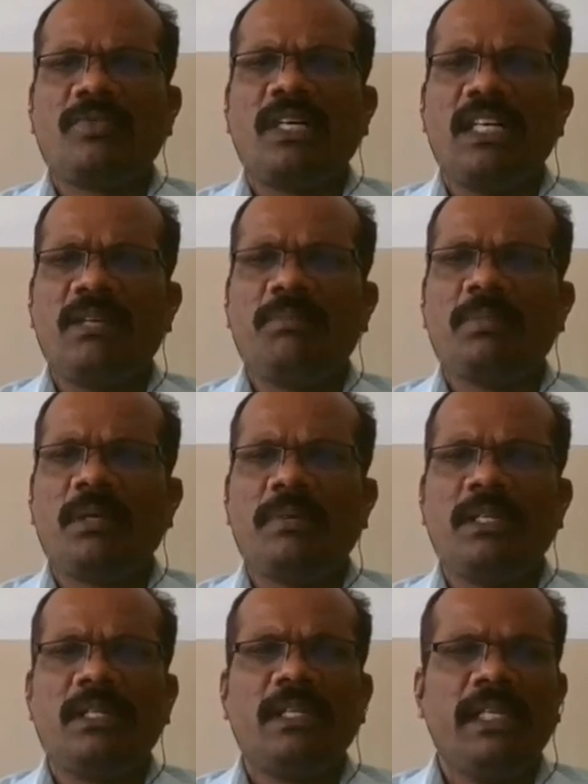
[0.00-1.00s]

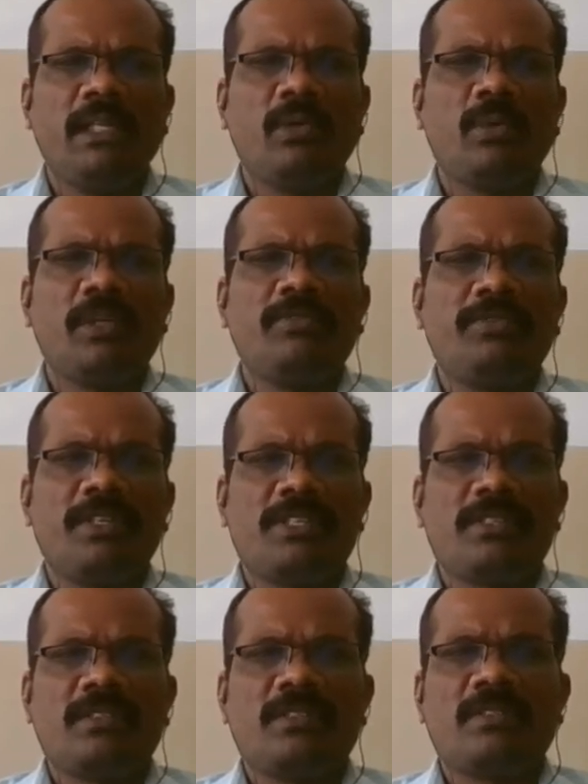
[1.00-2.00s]
unemployment, including
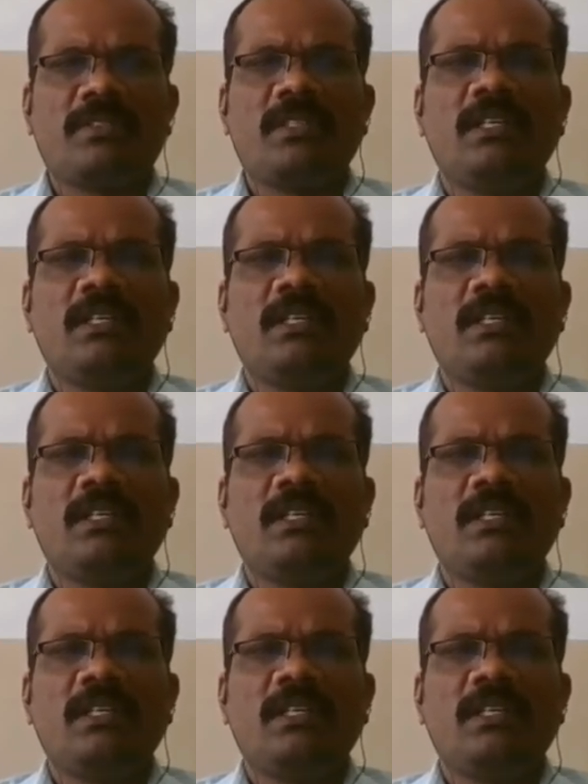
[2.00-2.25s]
frictions,